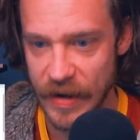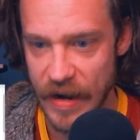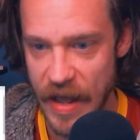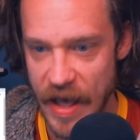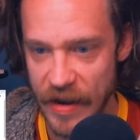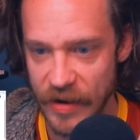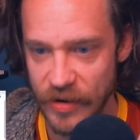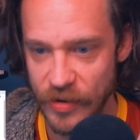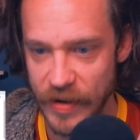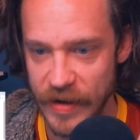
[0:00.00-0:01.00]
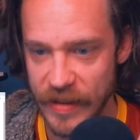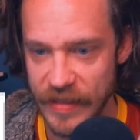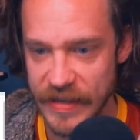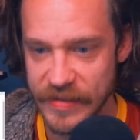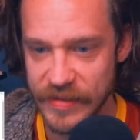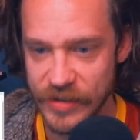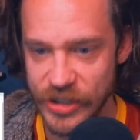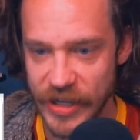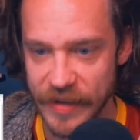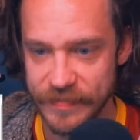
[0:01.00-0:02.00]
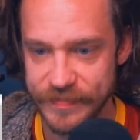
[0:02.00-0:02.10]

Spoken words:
Not doing this shit.